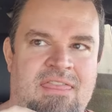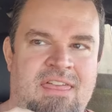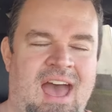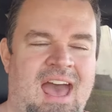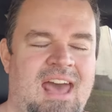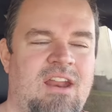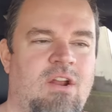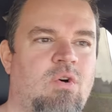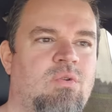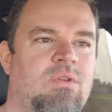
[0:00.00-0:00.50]

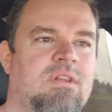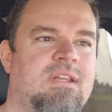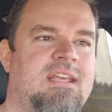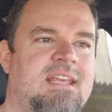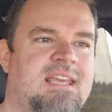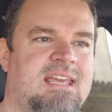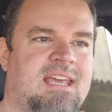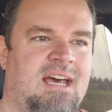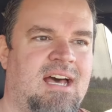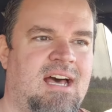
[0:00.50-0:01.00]
that
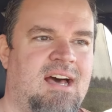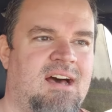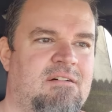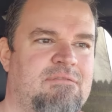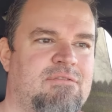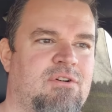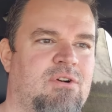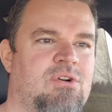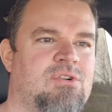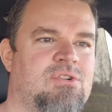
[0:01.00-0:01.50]
only
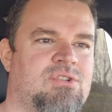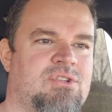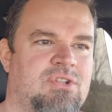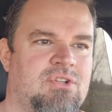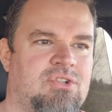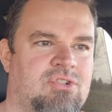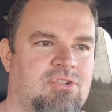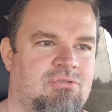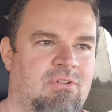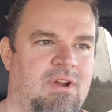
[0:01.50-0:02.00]
covers
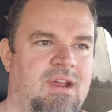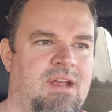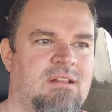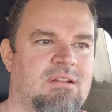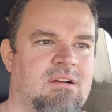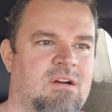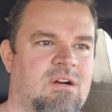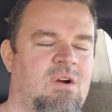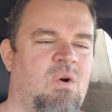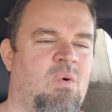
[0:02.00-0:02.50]
the
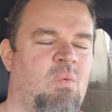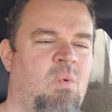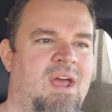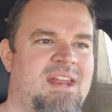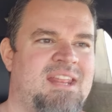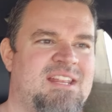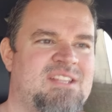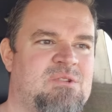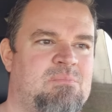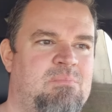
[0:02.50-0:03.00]
trailer
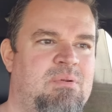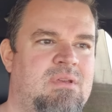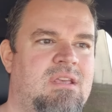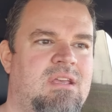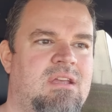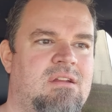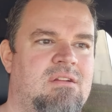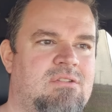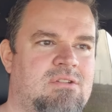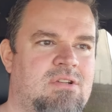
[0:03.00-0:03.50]
when it's
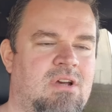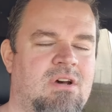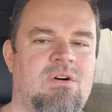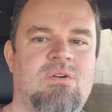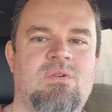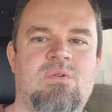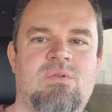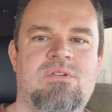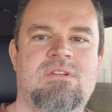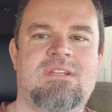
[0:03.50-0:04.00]
being
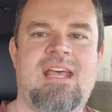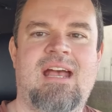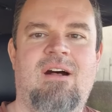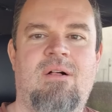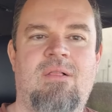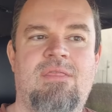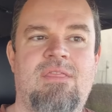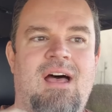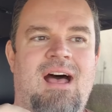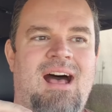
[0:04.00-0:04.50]
towed
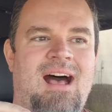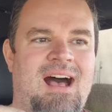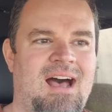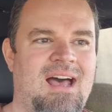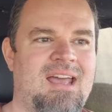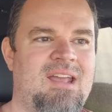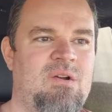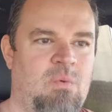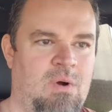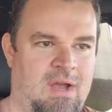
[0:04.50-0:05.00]
down the
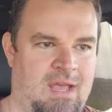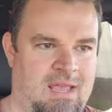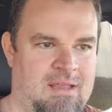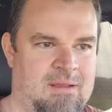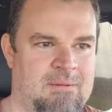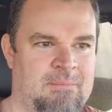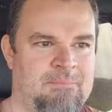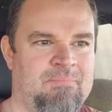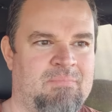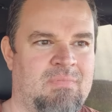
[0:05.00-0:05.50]

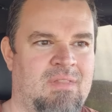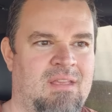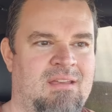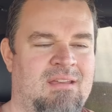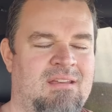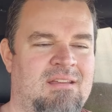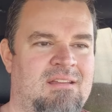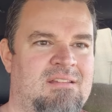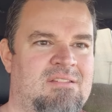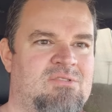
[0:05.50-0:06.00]
highway.
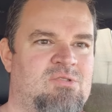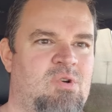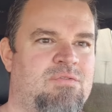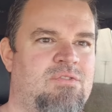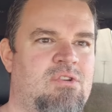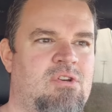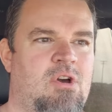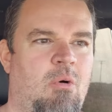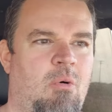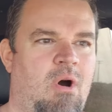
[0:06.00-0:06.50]
So
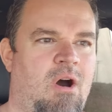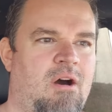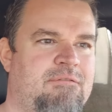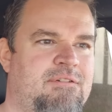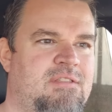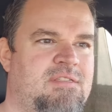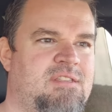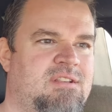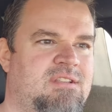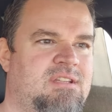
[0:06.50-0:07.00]
if you go
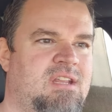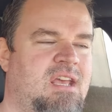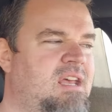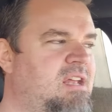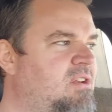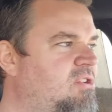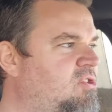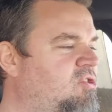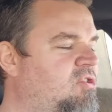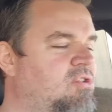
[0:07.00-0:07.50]
off in the
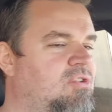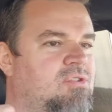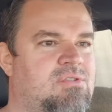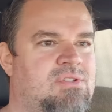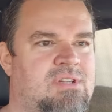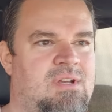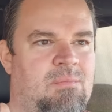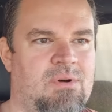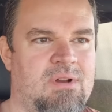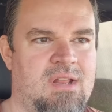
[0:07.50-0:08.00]
ditch
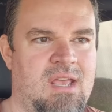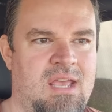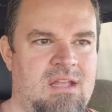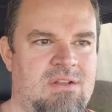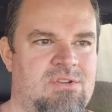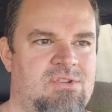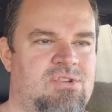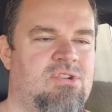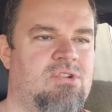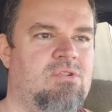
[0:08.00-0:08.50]
or someone
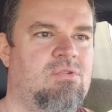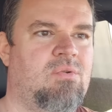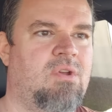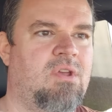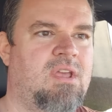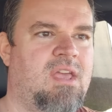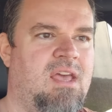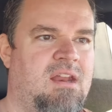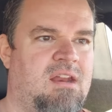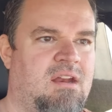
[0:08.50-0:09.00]
hits you
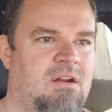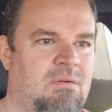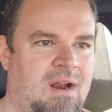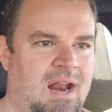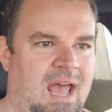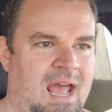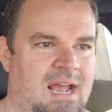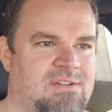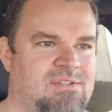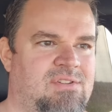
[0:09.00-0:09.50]
or you get into
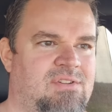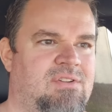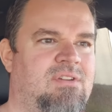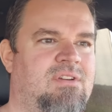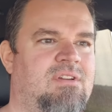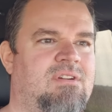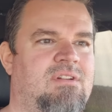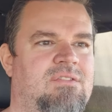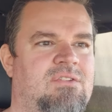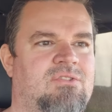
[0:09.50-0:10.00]
an
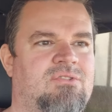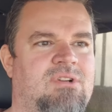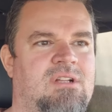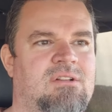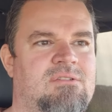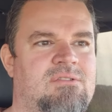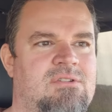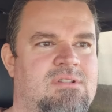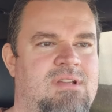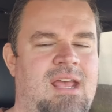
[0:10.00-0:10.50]
accident and the
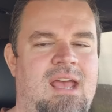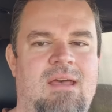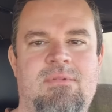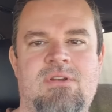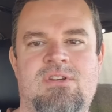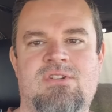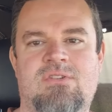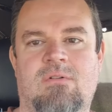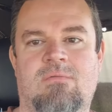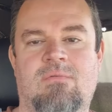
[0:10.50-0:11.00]
trailer's
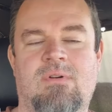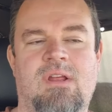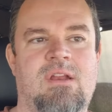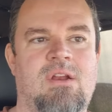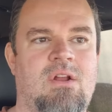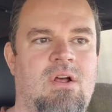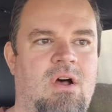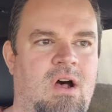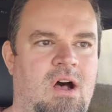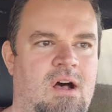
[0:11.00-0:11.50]
damaged or
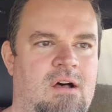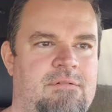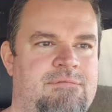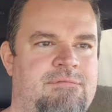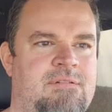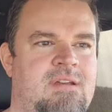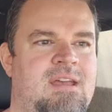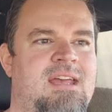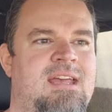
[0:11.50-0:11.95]
written off,